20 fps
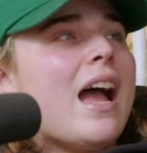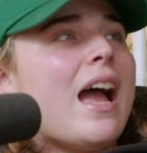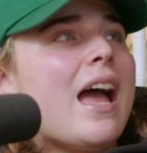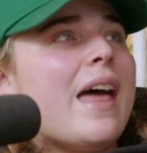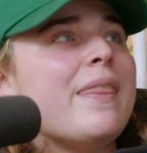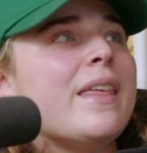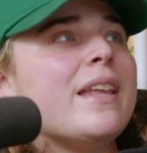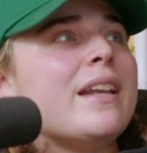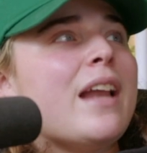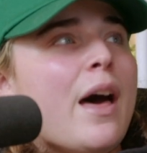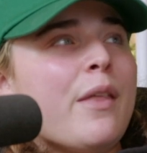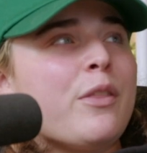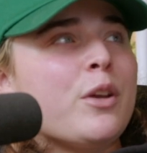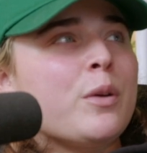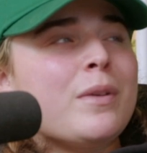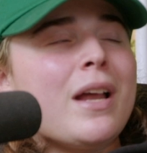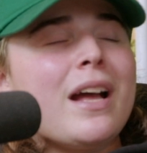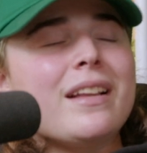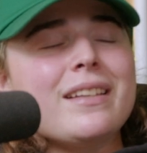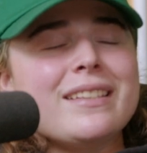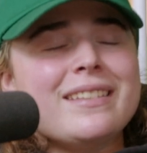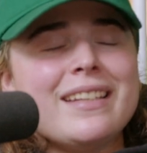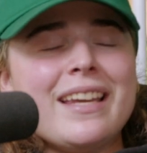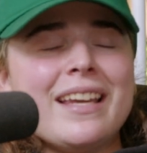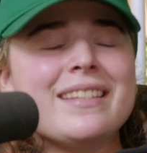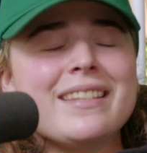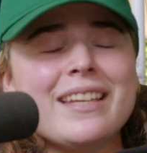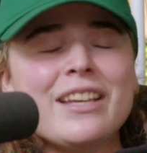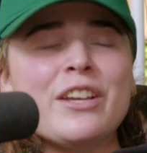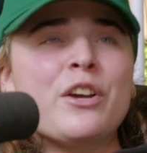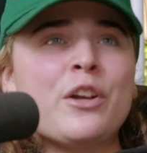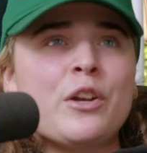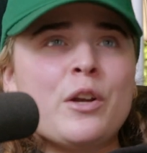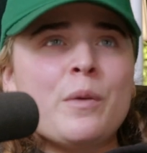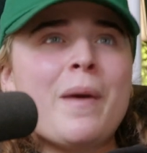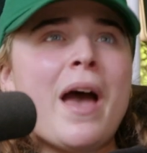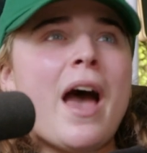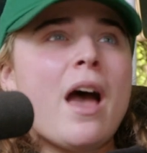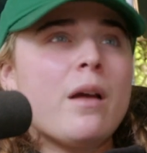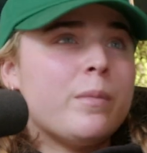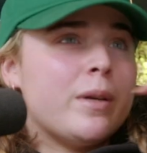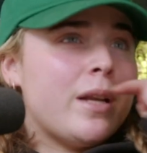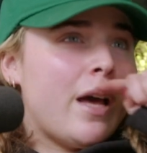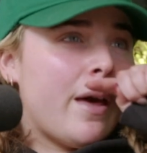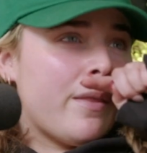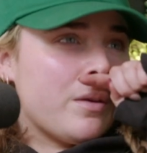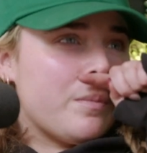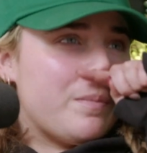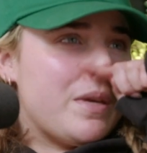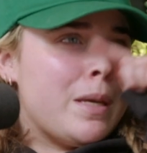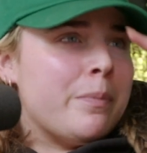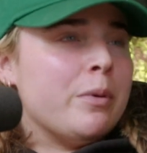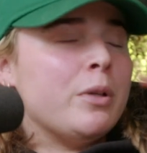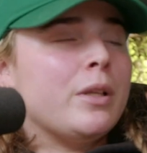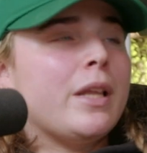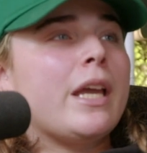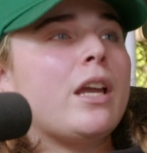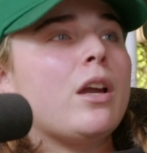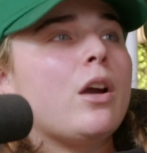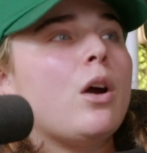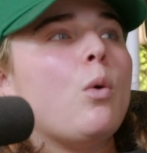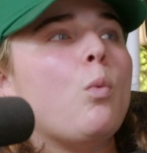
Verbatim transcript: And then other not to say it's like good or bad, but other people like